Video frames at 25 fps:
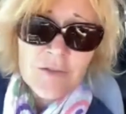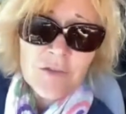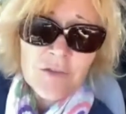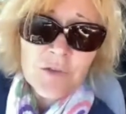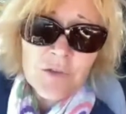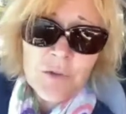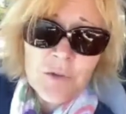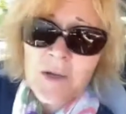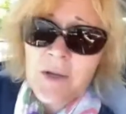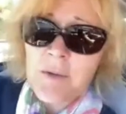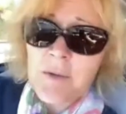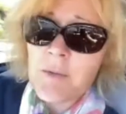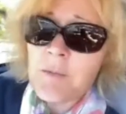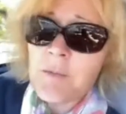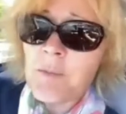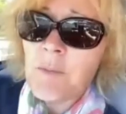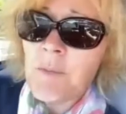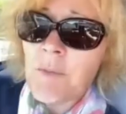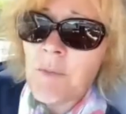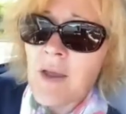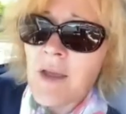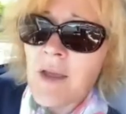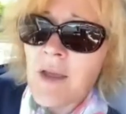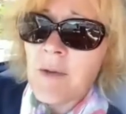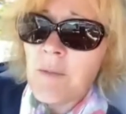do a
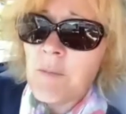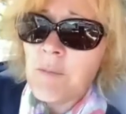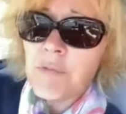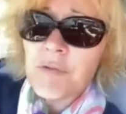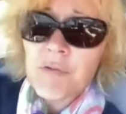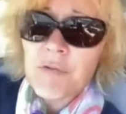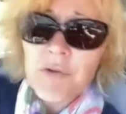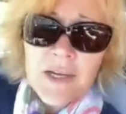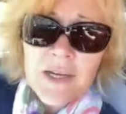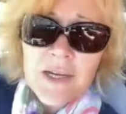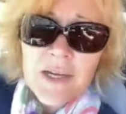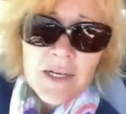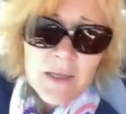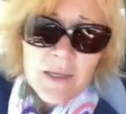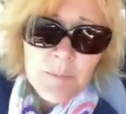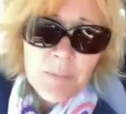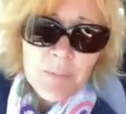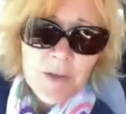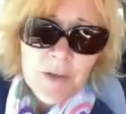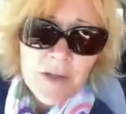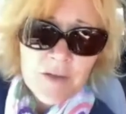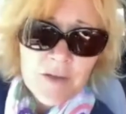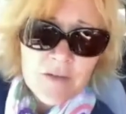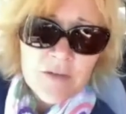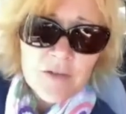
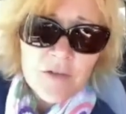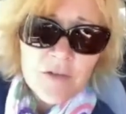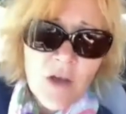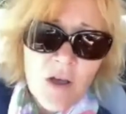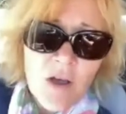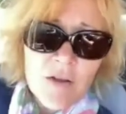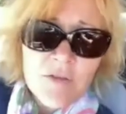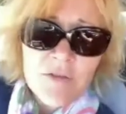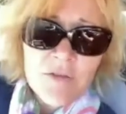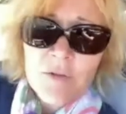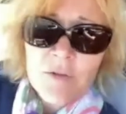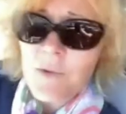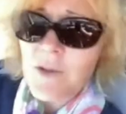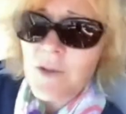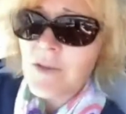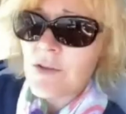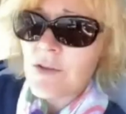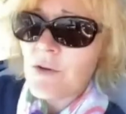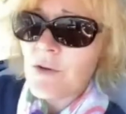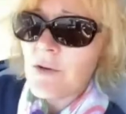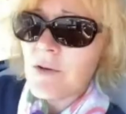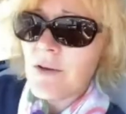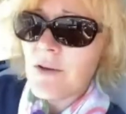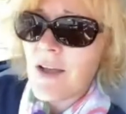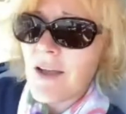pre-Olympics concert with
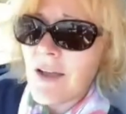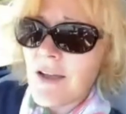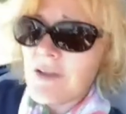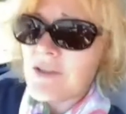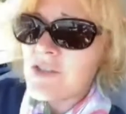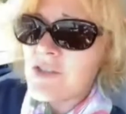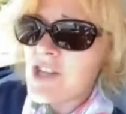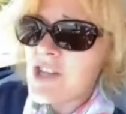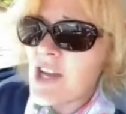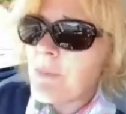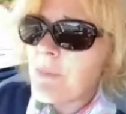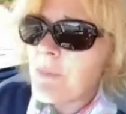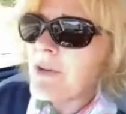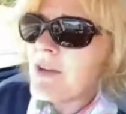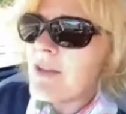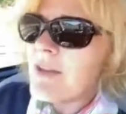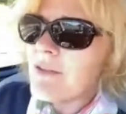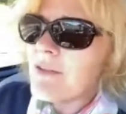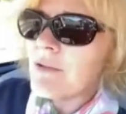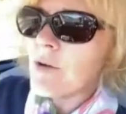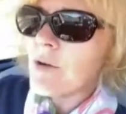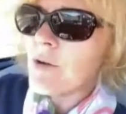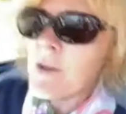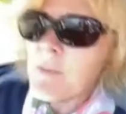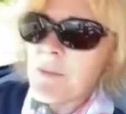a Japanese
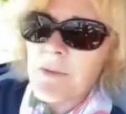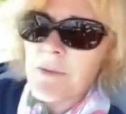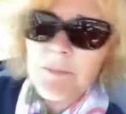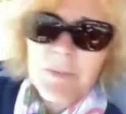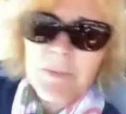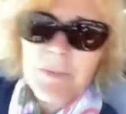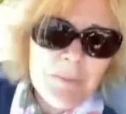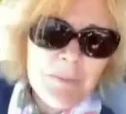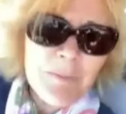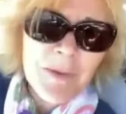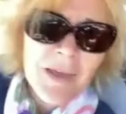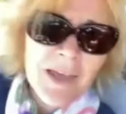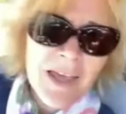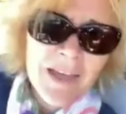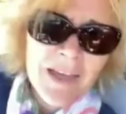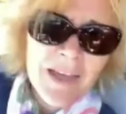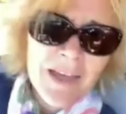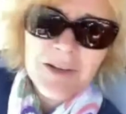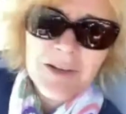all-women big band.